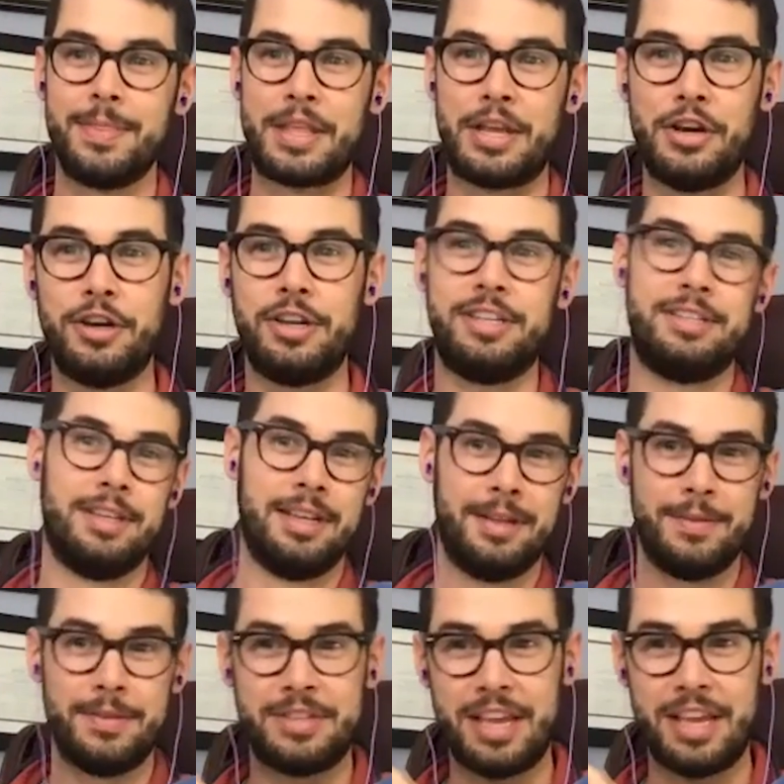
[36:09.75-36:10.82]
could
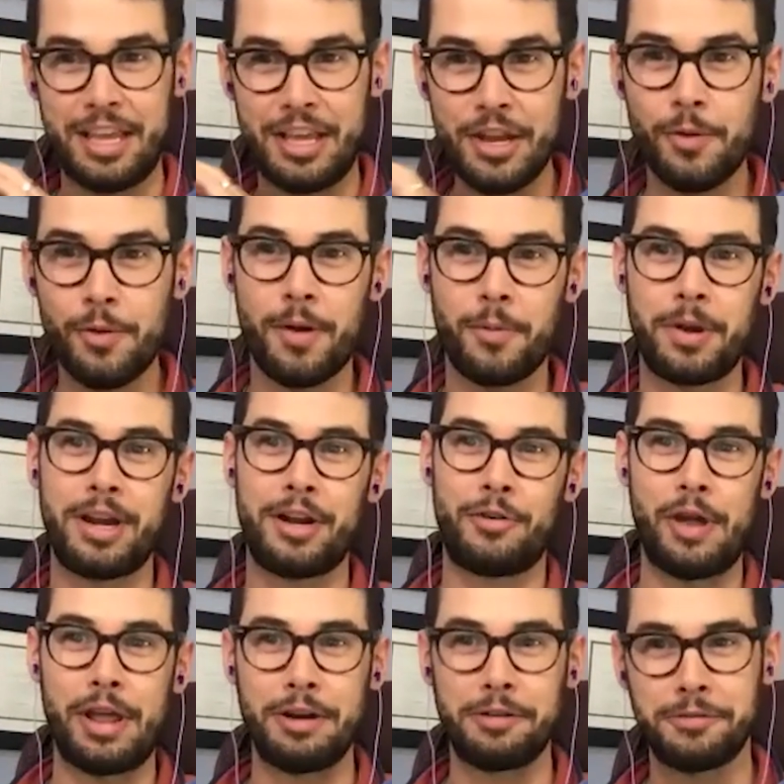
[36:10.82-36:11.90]
say, you know what, we're going to
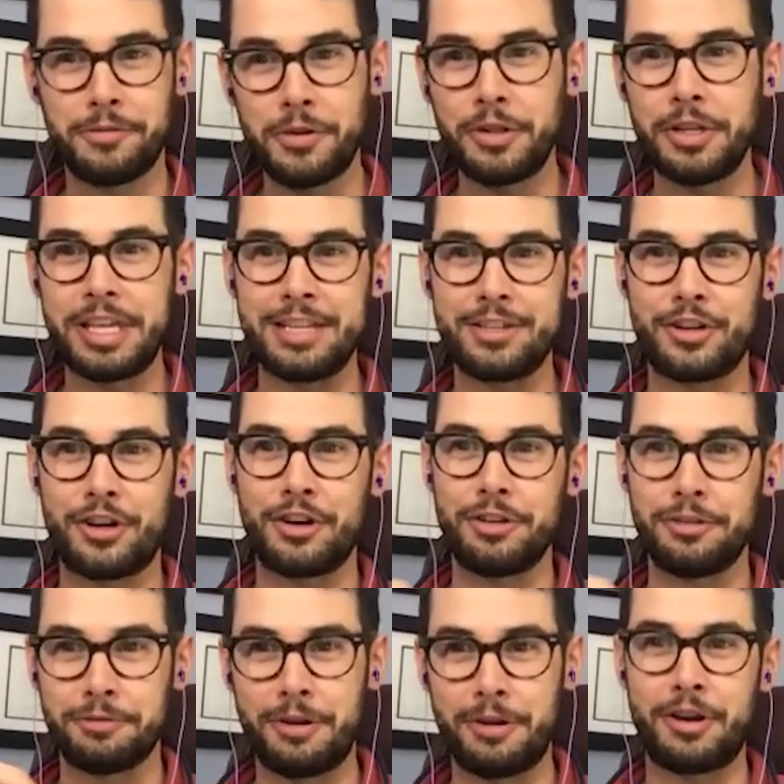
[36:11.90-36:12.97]
create a fully
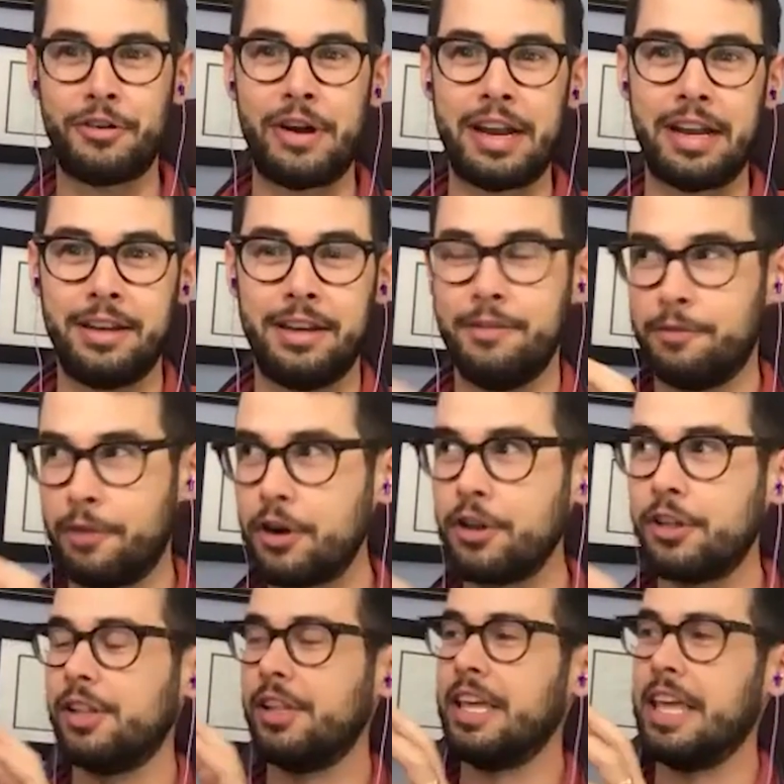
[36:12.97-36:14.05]
internal,
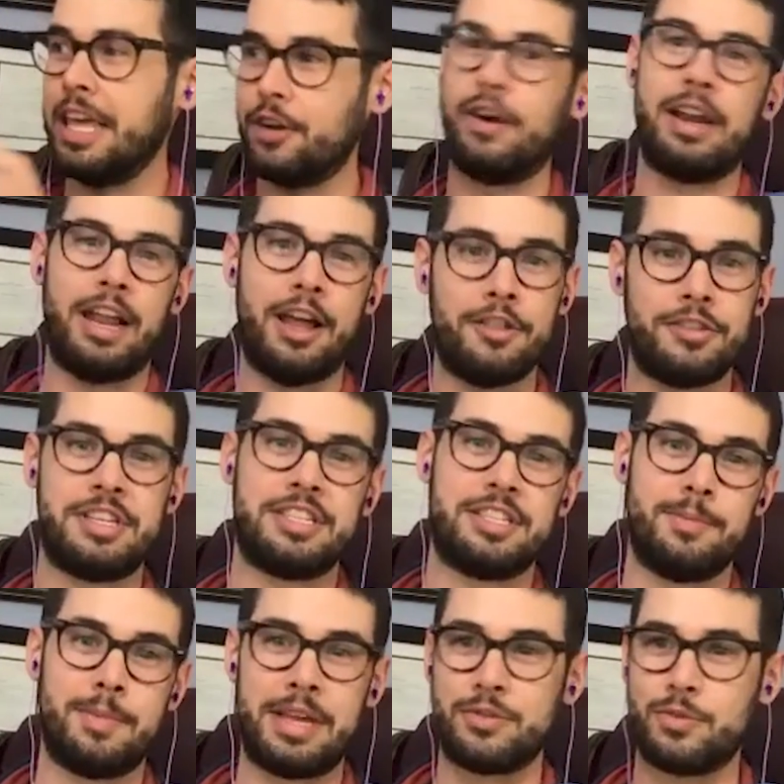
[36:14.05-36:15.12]
vertically integrated health
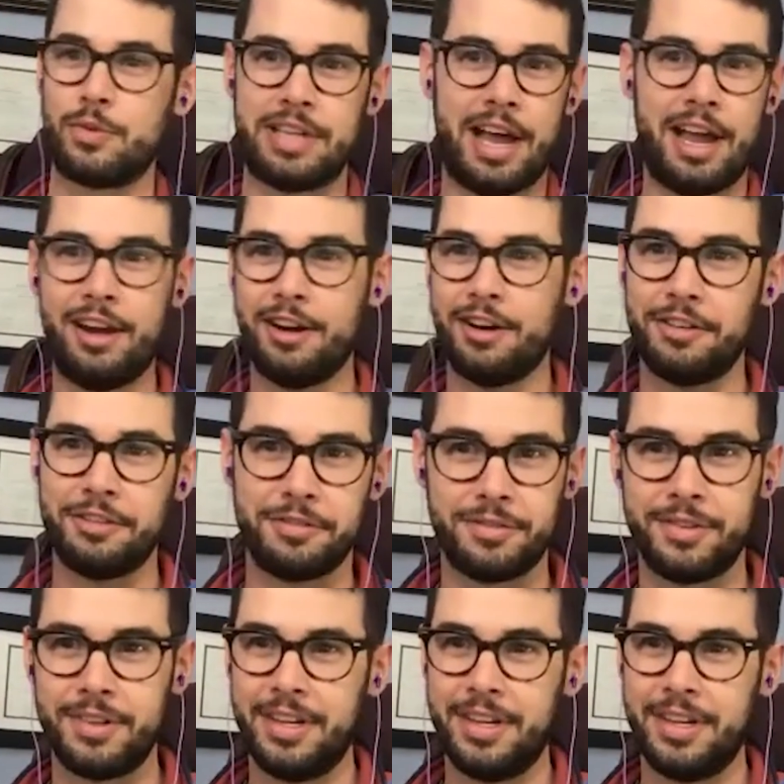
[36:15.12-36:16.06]
system because we're tired of,